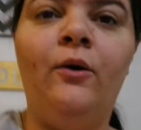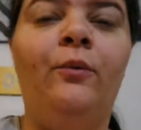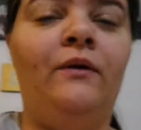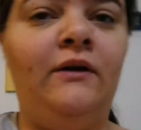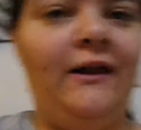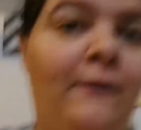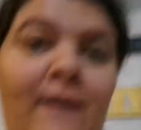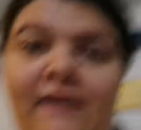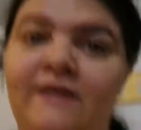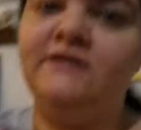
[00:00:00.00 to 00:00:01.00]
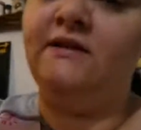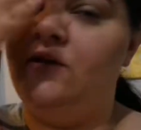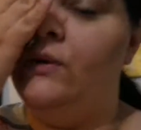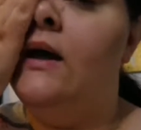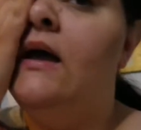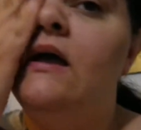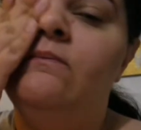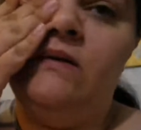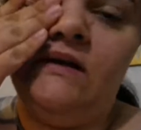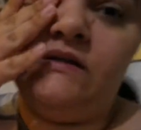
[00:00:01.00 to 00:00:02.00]
Oh, we're on the Payless too,
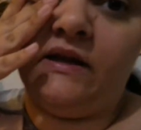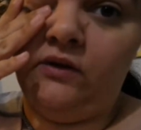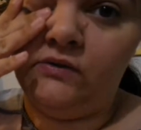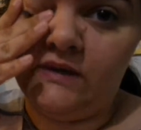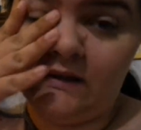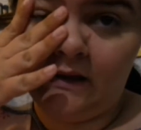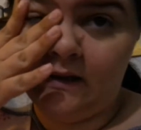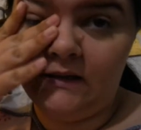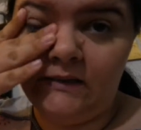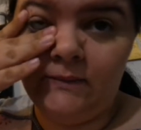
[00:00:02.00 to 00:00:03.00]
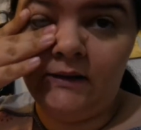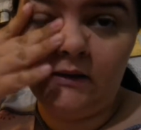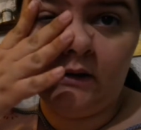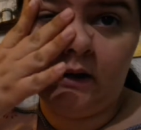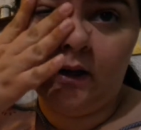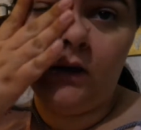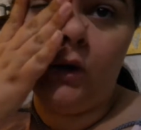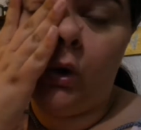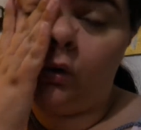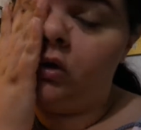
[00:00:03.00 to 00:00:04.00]
because they close at the end of the month. Like,
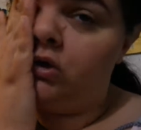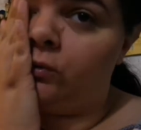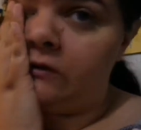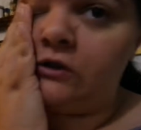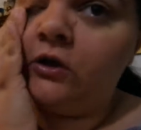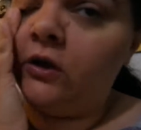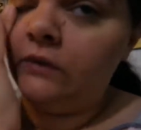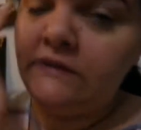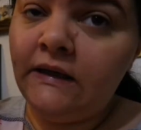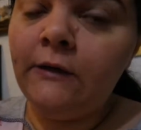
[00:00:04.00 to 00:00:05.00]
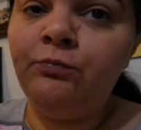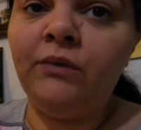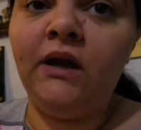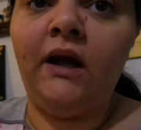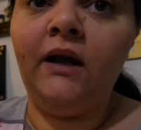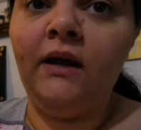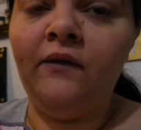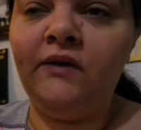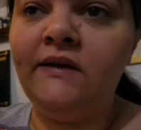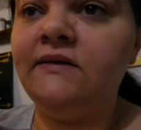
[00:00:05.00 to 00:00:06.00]
all their stores are closing, and
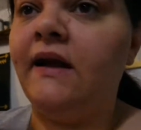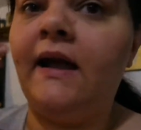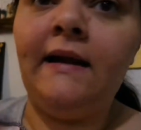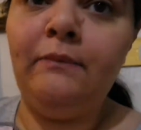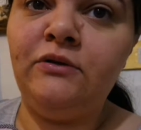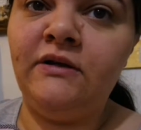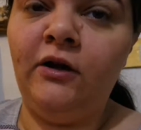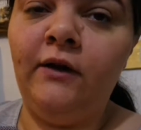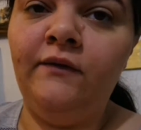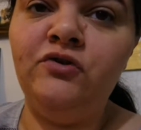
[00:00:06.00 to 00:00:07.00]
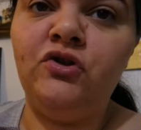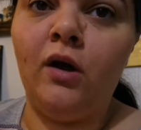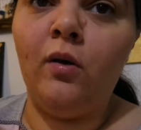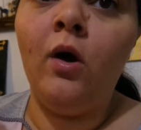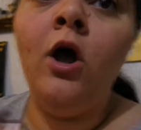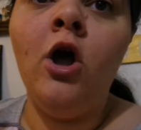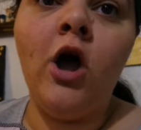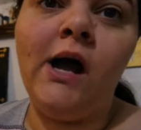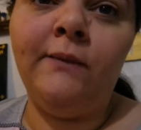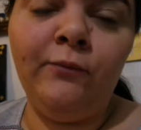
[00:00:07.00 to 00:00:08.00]
everything's like eighty percent off. So
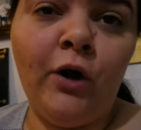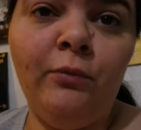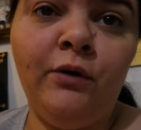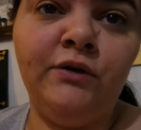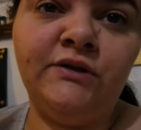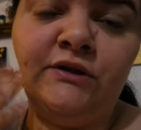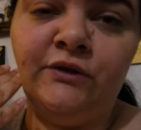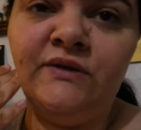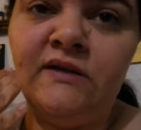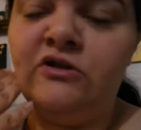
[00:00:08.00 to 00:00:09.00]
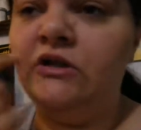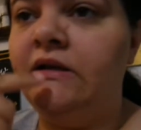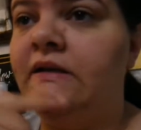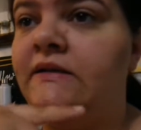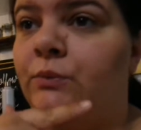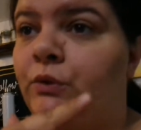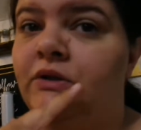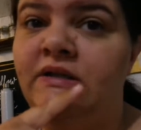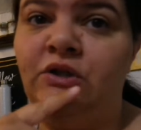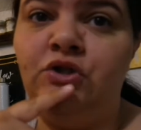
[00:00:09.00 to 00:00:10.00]
homegirl's gonna go see if she can get some
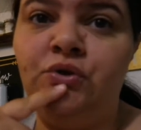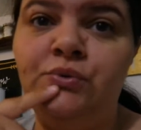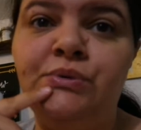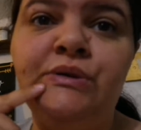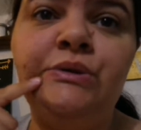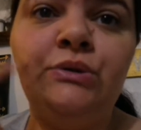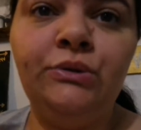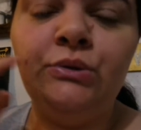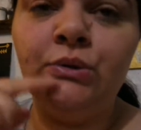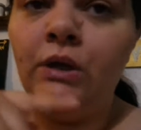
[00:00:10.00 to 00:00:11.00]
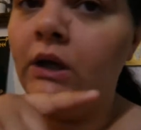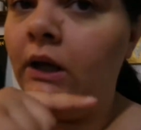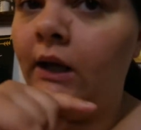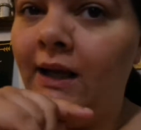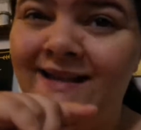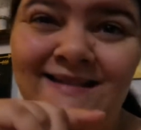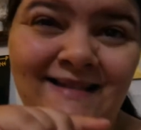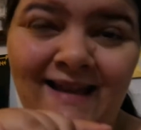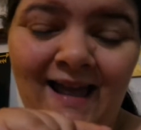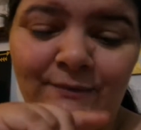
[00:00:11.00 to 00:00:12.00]
good tennis shoes.
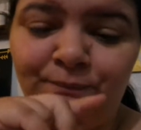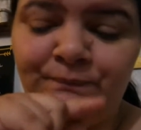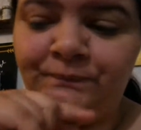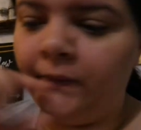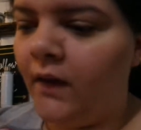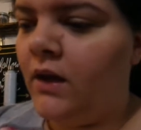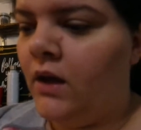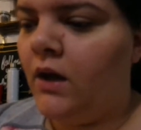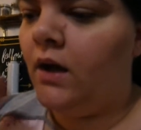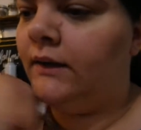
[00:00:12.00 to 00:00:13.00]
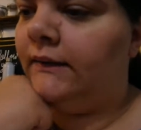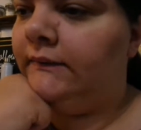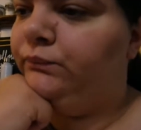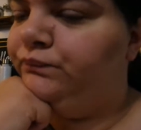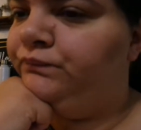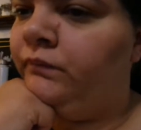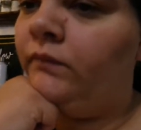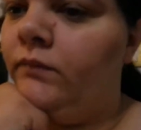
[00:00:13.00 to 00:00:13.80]
So yeah, um,